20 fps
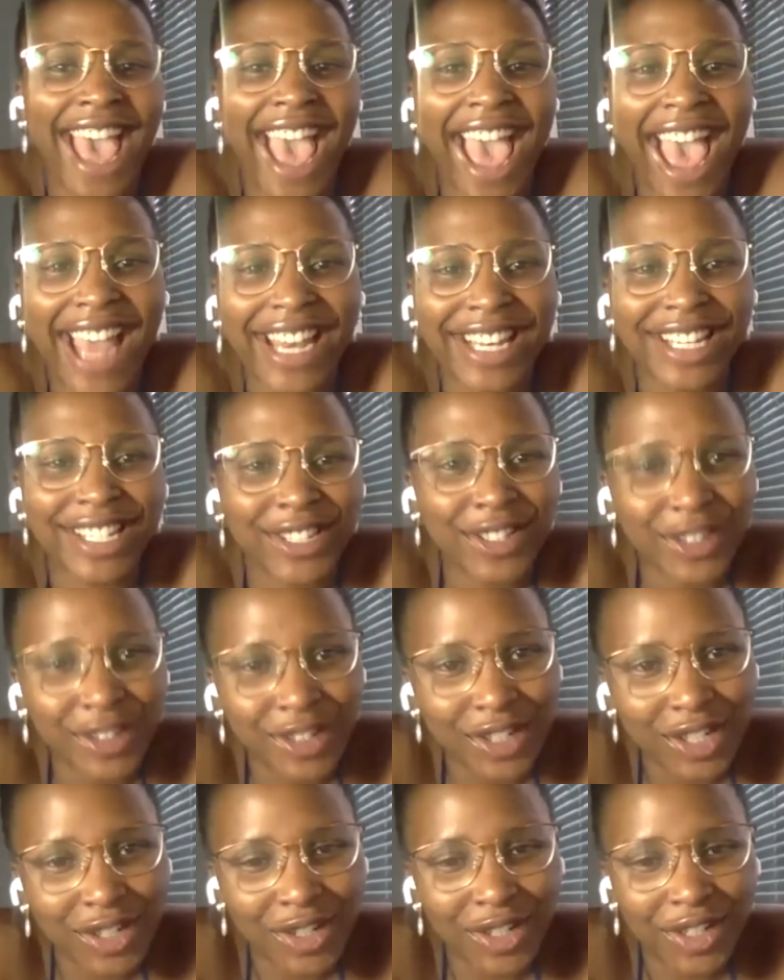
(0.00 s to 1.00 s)
And as
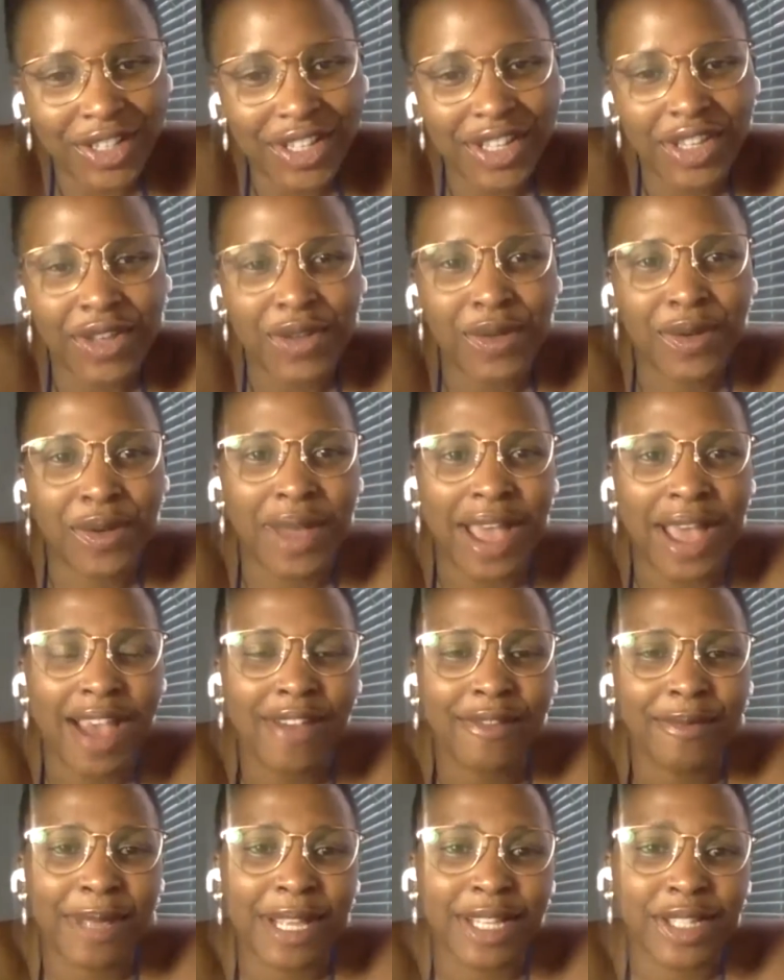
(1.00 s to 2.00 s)
usual, you
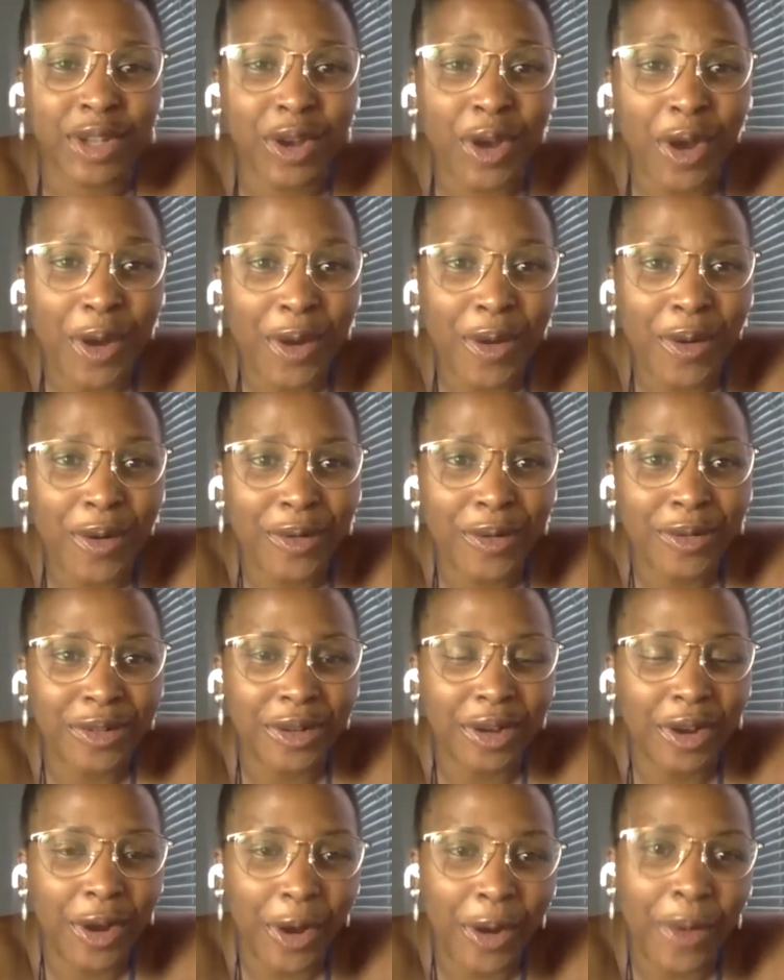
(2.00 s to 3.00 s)
have me as a
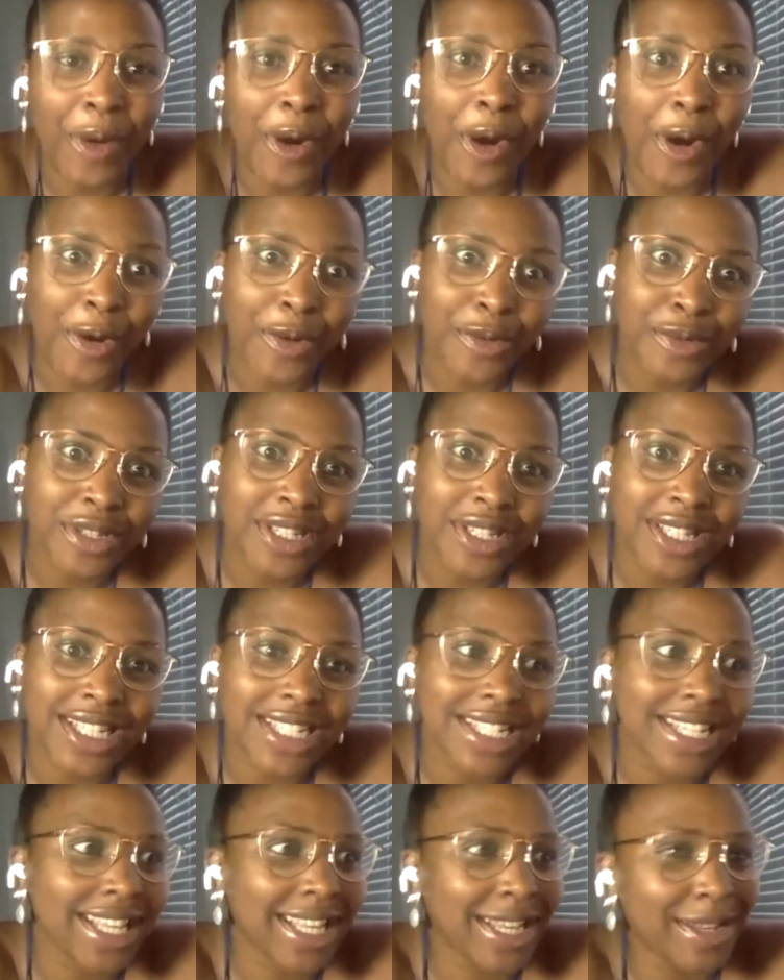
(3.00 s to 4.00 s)
co-host,
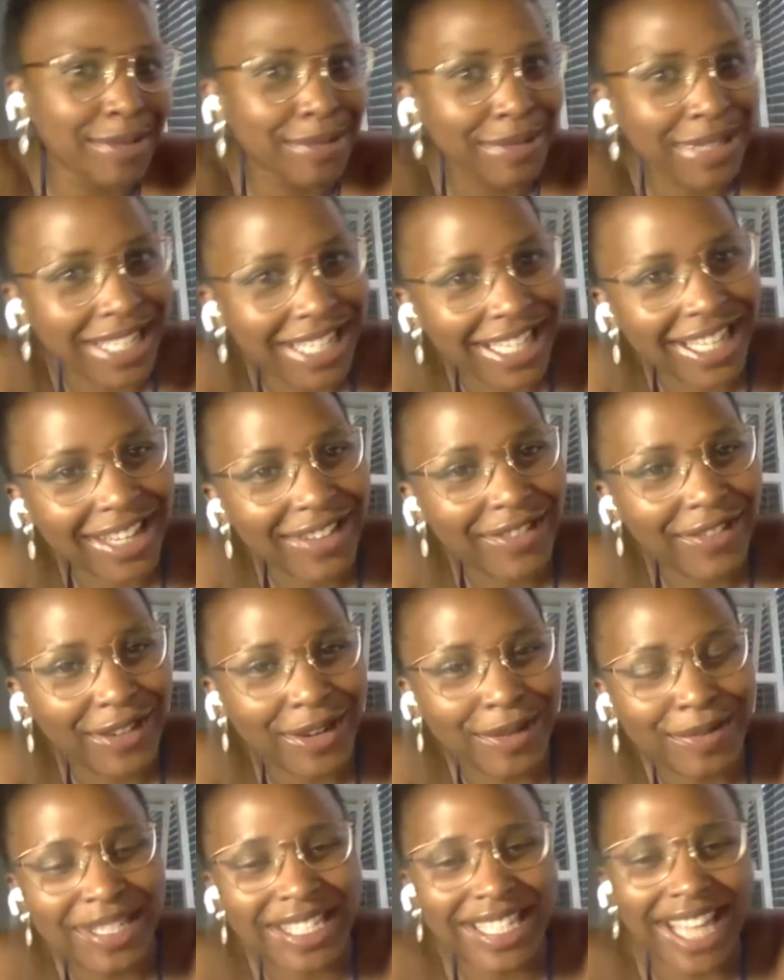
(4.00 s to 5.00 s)
Kimberley
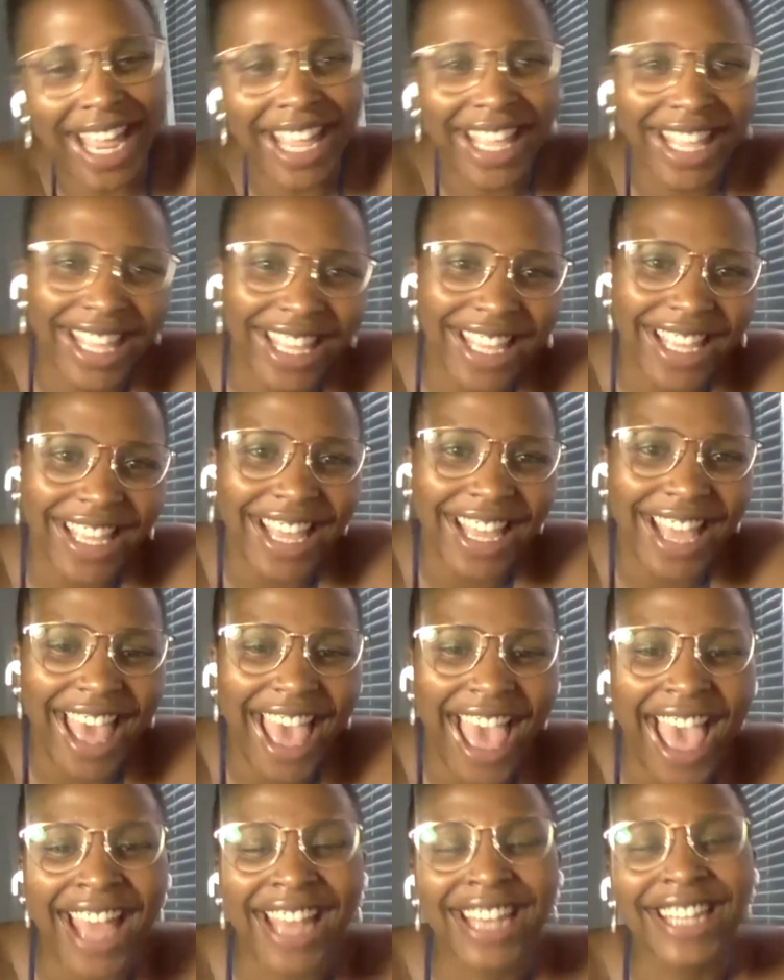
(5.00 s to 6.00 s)
from Psyche.
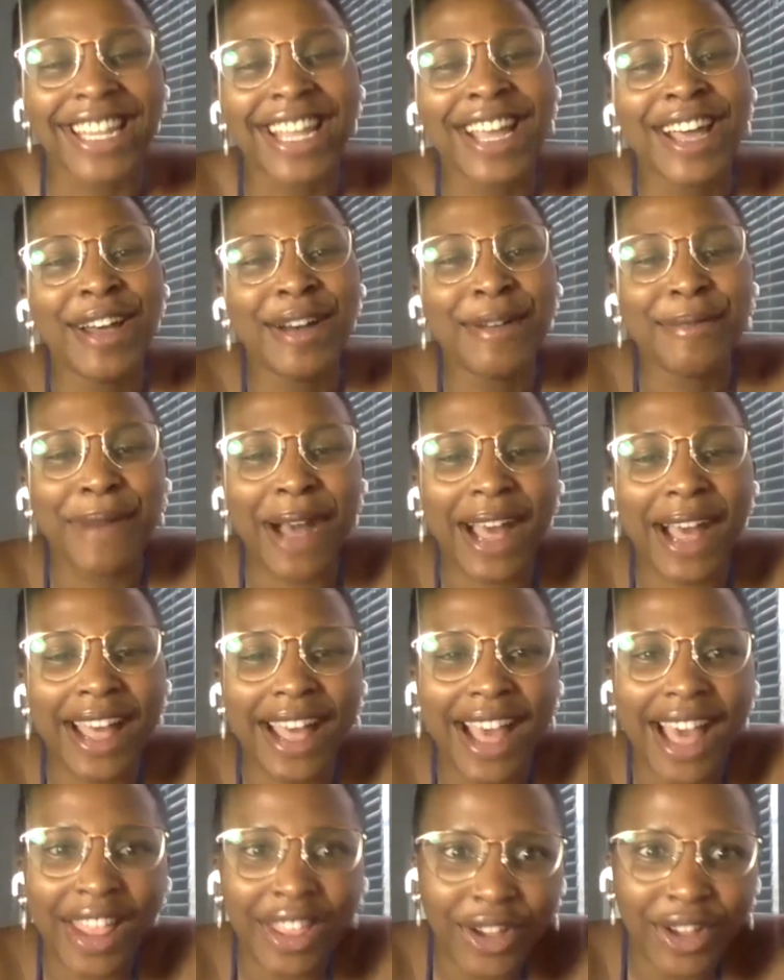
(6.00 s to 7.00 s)
And my
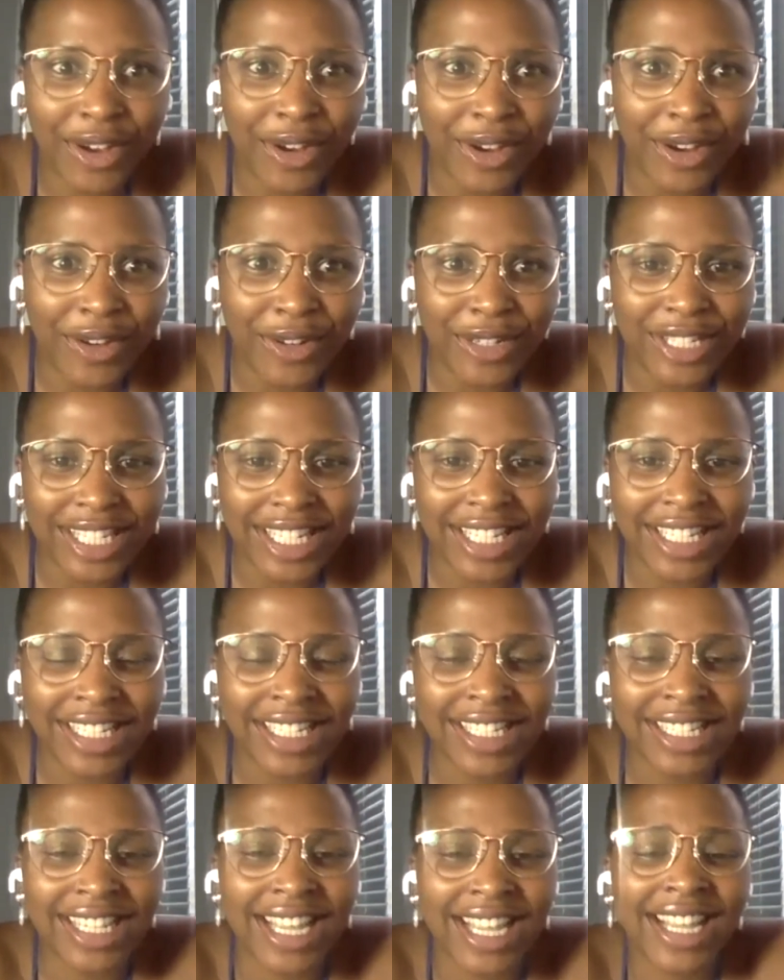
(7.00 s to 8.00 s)
other co-host
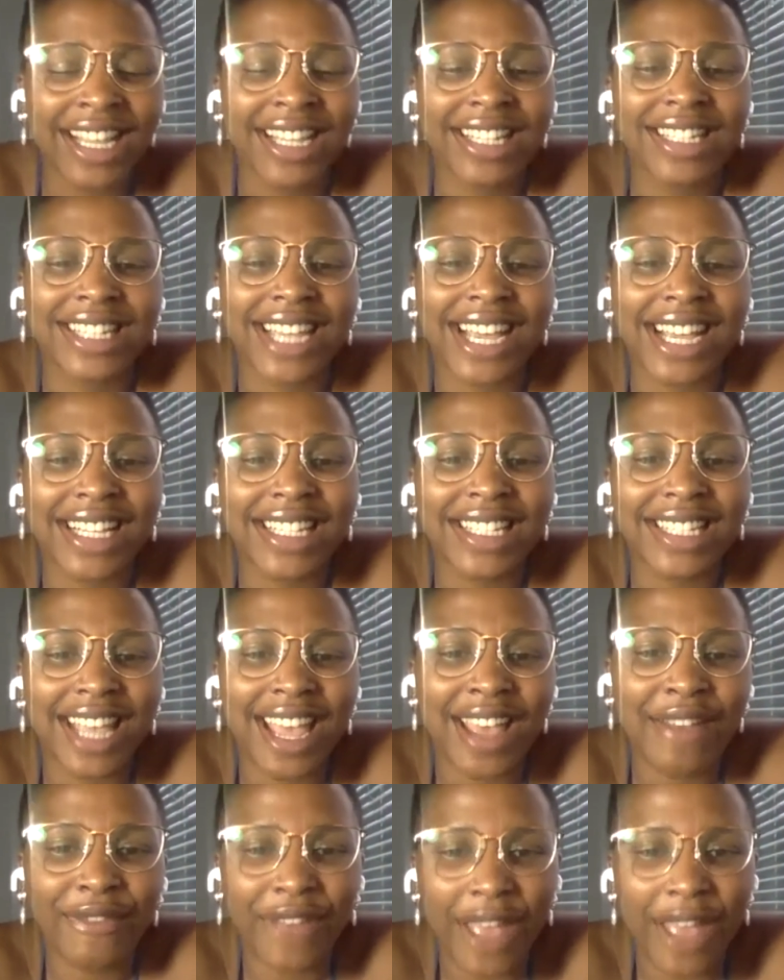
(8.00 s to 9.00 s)
is Tux
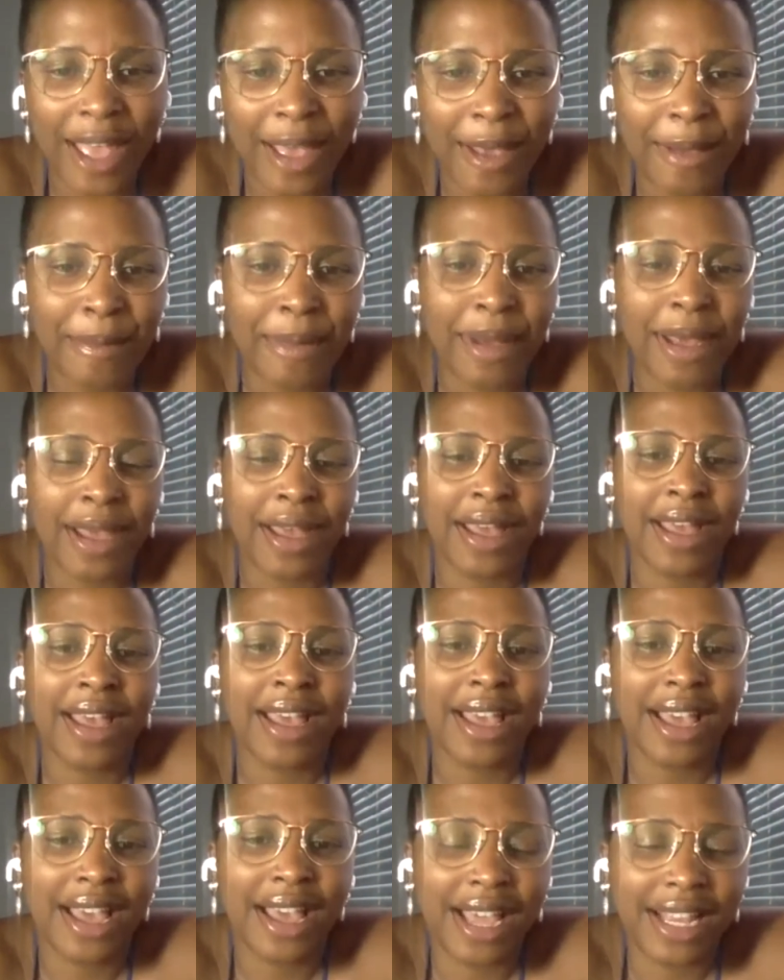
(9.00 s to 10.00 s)
FM
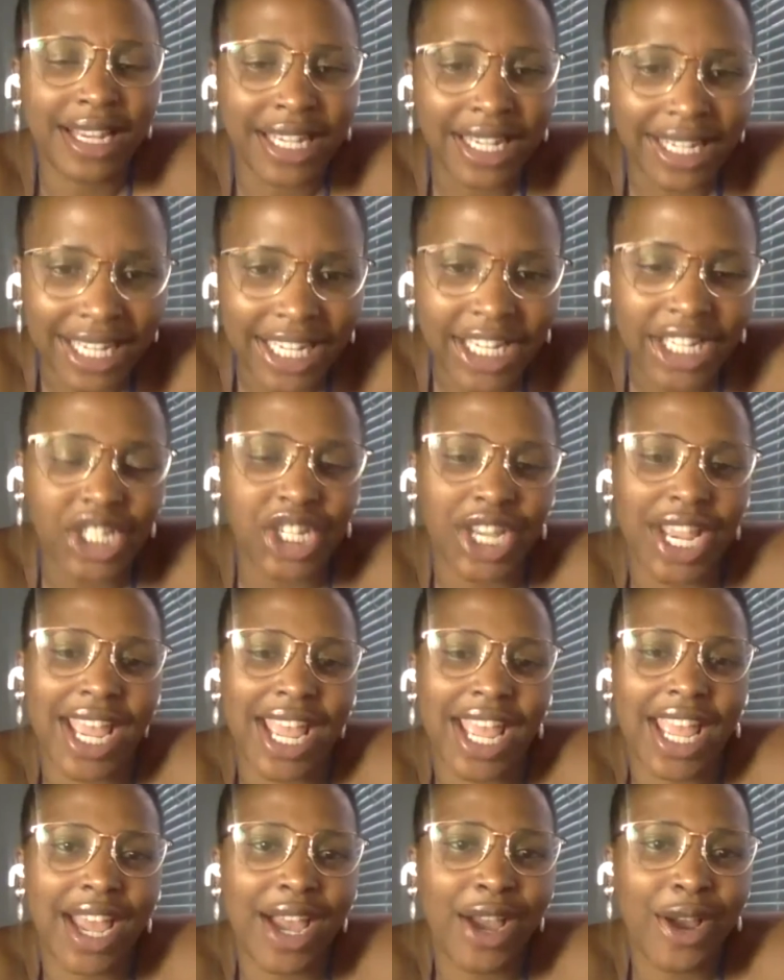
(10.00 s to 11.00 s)

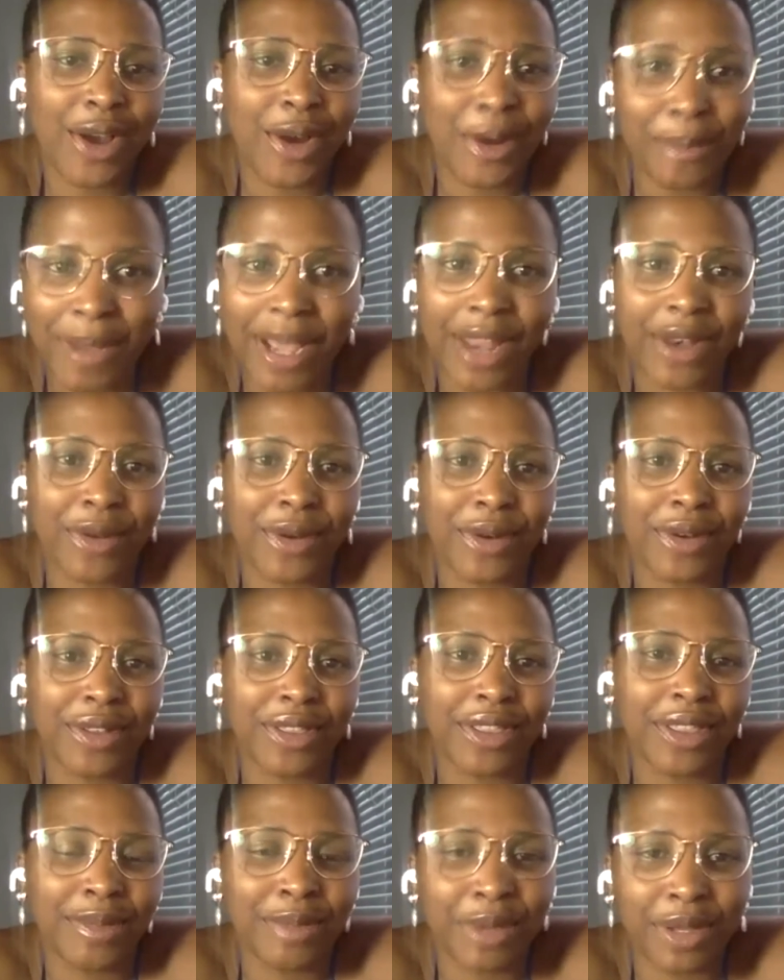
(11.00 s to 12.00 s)
DJ Kopano,
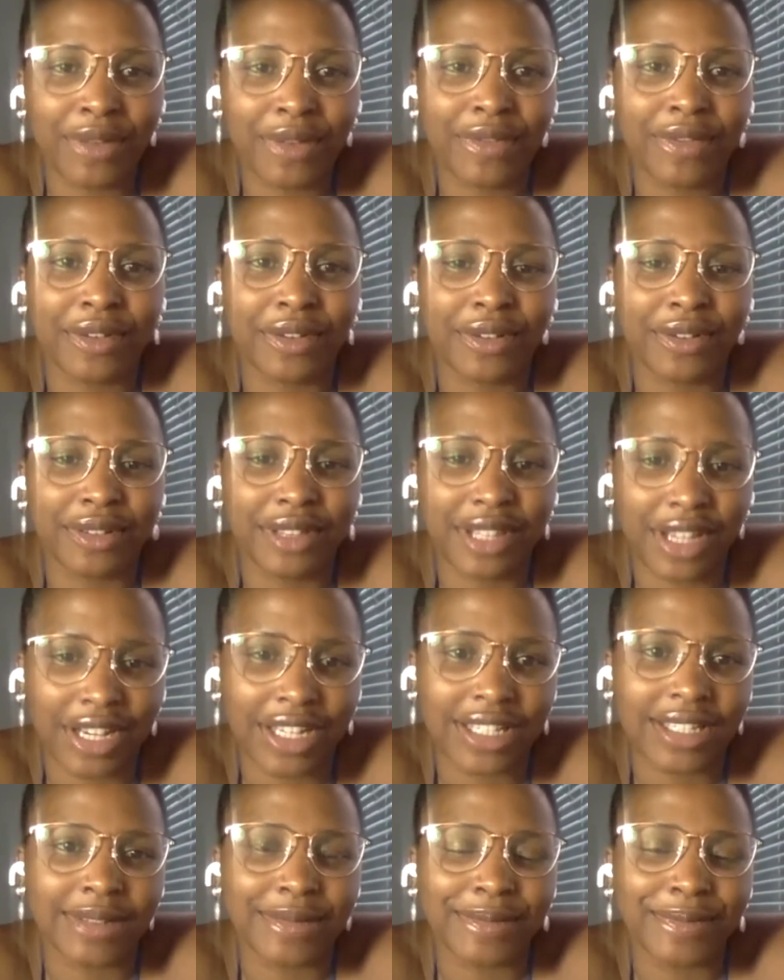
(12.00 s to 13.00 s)
the beautiful, the
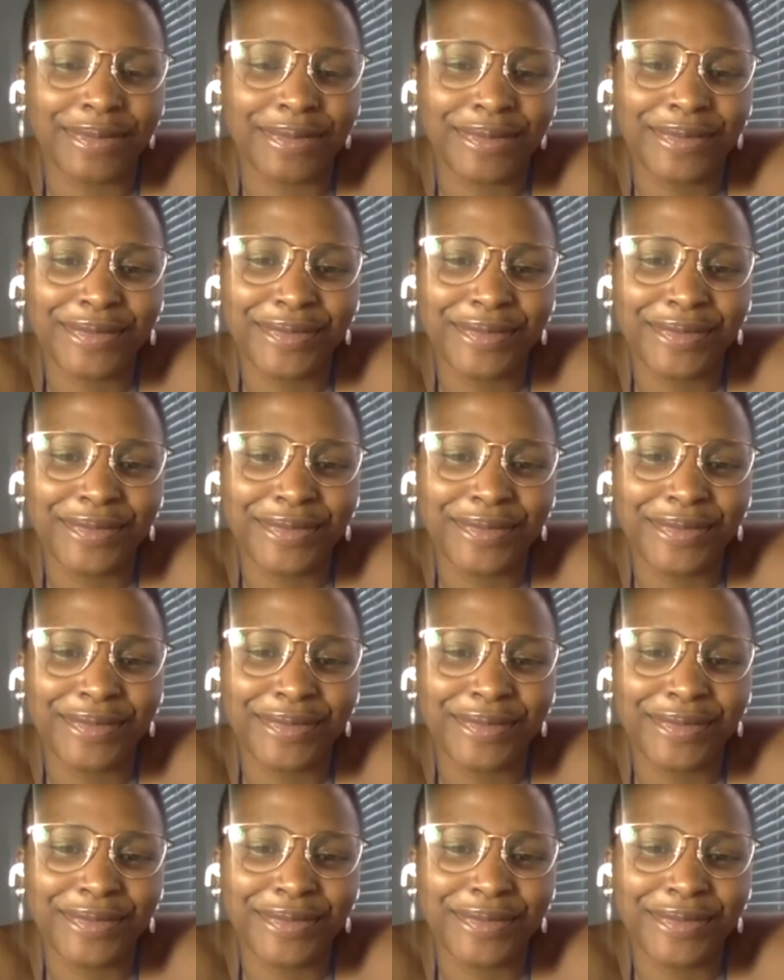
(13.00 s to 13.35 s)
awesome.